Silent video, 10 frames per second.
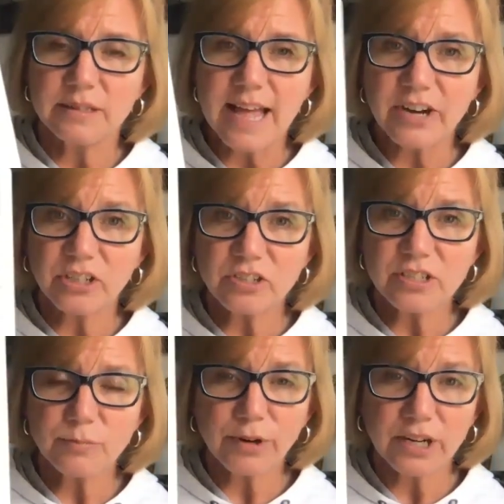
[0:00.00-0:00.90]

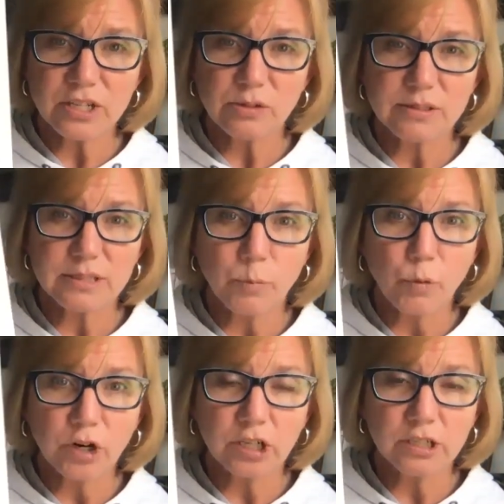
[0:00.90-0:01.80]
letters, we're going to do some
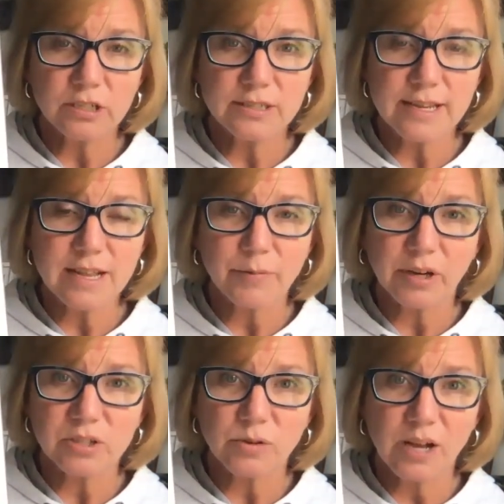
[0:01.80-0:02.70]
words, and then we're
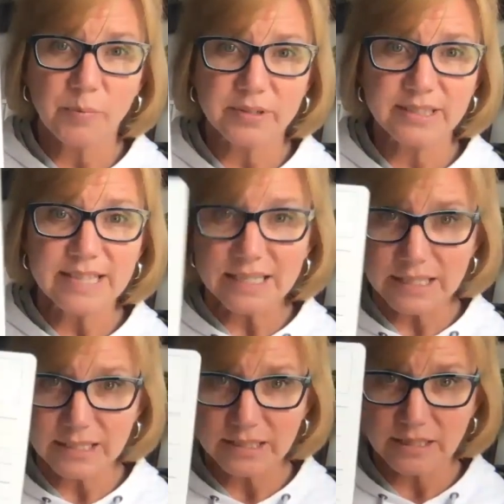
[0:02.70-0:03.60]
going to do a couple
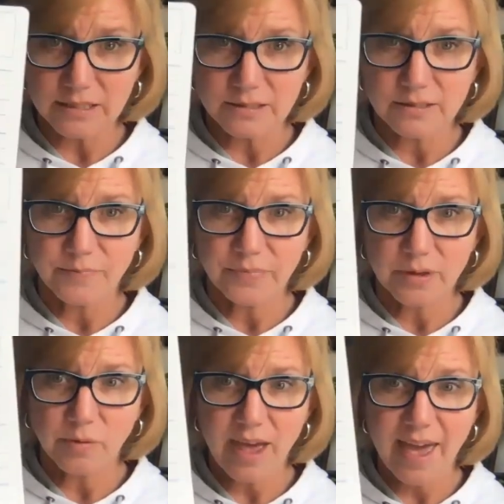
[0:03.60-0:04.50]
sentences.
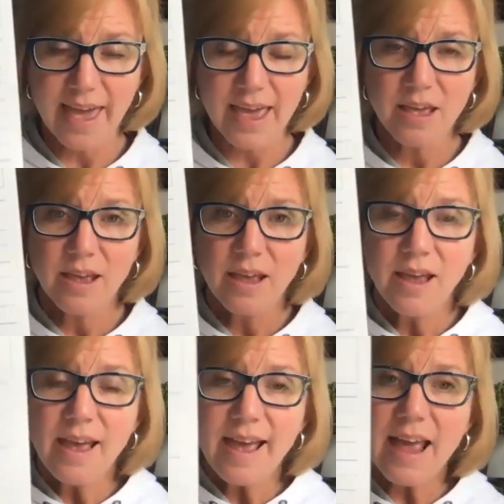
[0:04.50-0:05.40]
Okay,
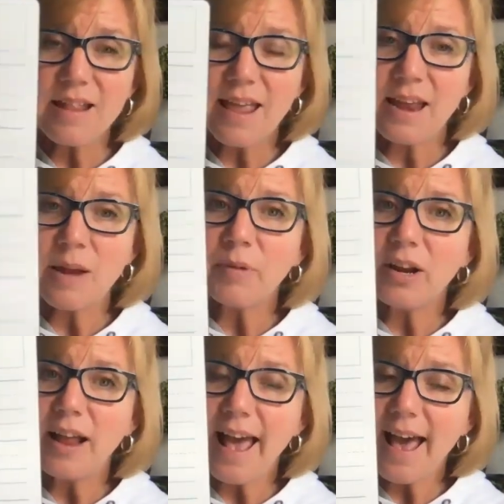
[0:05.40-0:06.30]
and then I'm going
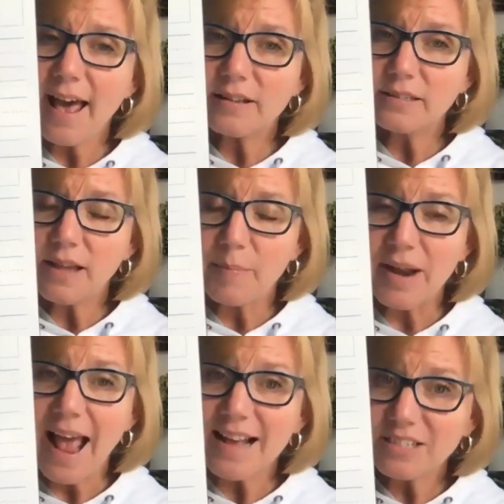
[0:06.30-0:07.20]
to
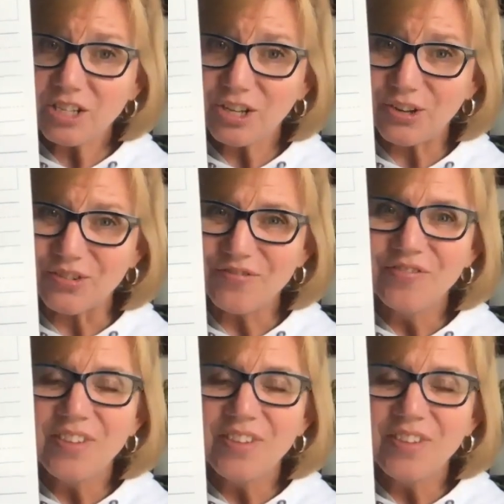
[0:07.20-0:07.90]
ask you,